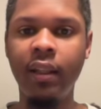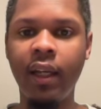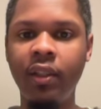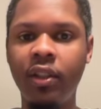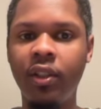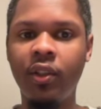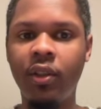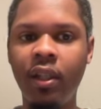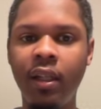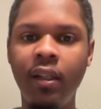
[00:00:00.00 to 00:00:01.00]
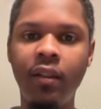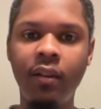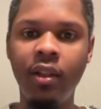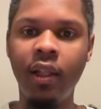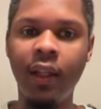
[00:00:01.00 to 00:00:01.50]
They just
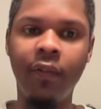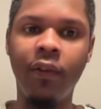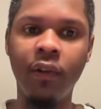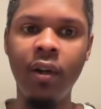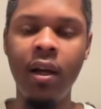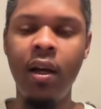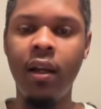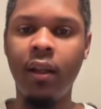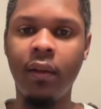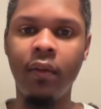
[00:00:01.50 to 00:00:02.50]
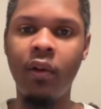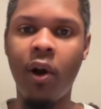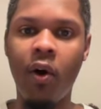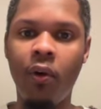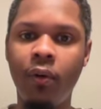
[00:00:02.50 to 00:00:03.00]
couldn't deliver you
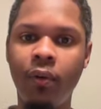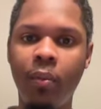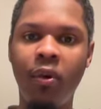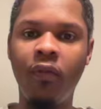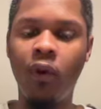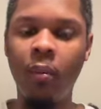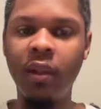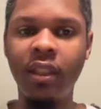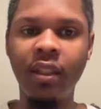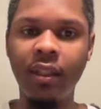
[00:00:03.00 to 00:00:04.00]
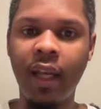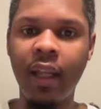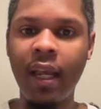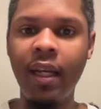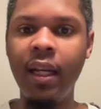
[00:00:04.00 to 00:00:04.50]
know the performances that
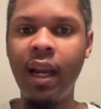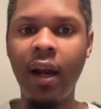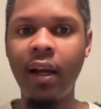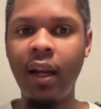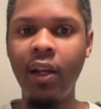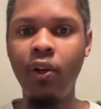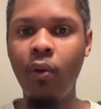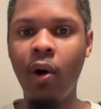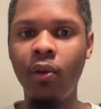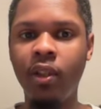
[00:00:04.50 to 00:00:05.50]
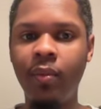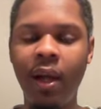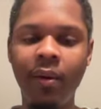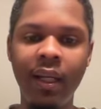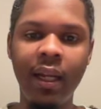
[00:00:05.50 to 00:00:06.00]
they needed out of their duo to be
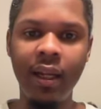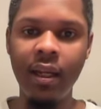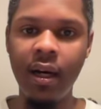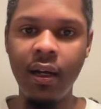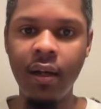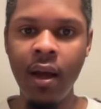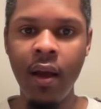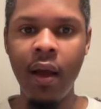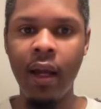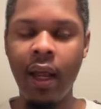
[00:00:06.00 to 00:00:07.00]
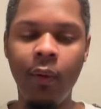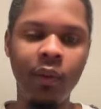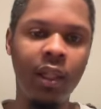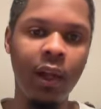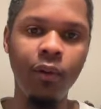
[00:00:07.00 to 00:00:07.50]
able to get it done. And it
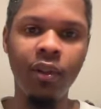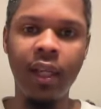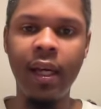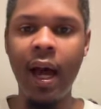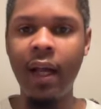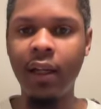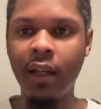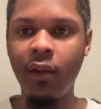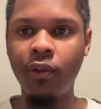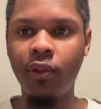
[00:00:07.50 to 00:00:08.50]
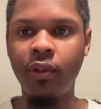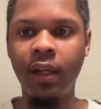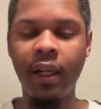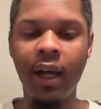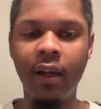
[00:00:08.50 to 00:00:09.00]
was close. They got closer.
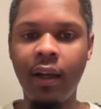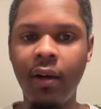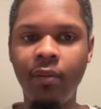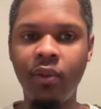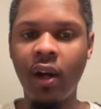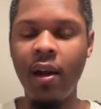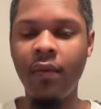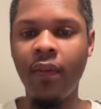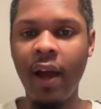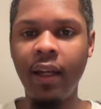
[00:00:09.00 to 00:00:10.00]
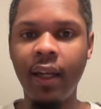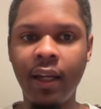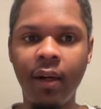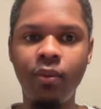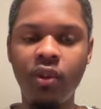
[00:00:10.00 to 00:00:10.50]
They got kept trying to fight. They
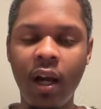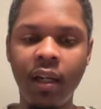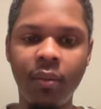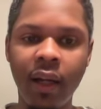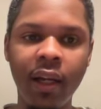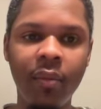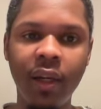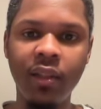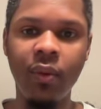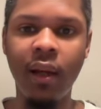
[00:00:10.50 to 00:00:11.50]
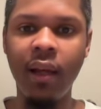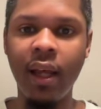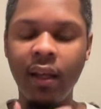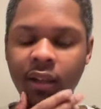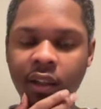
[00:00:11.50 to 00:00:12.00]
kept trying to play the best way they
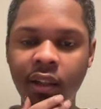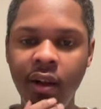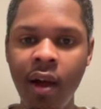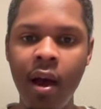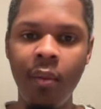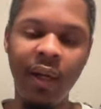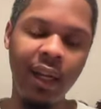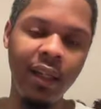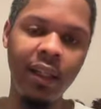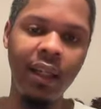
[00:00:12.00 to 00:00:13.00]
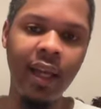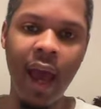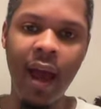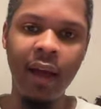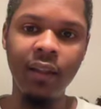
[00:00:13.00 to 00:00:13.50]
could. But they looked at
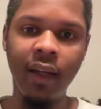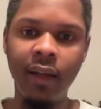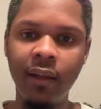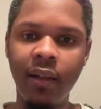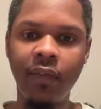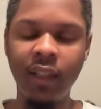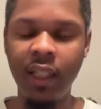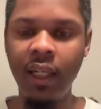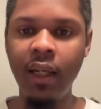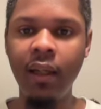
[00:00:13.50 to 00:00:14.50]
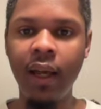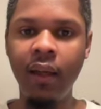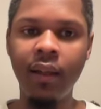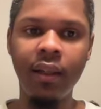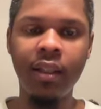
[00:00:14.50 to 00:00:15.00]
gas. They looked at fatigue. They
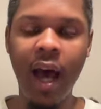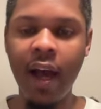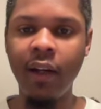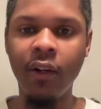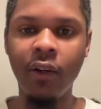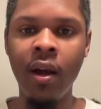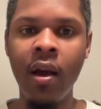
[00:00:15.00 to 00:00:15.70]
looked at tired.